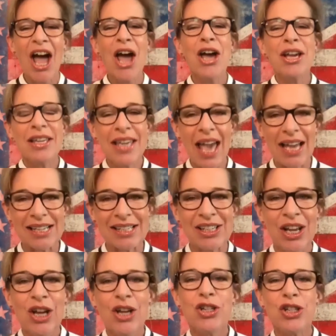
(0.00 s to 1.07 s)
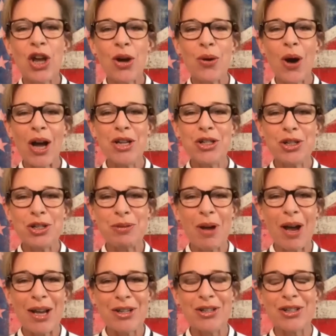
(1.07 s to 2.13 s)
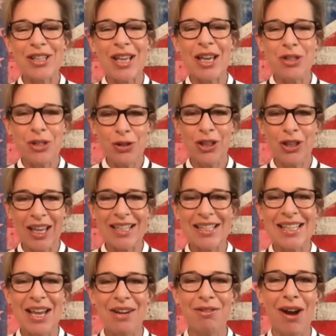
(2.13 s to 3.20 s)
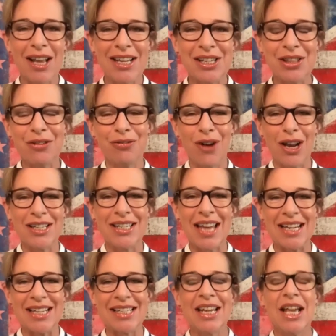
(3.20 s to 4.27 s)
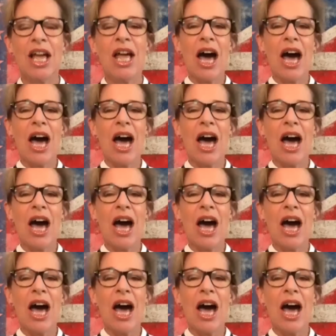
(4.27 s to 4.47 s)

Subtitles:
Yes. So I should say two things here right at the front end.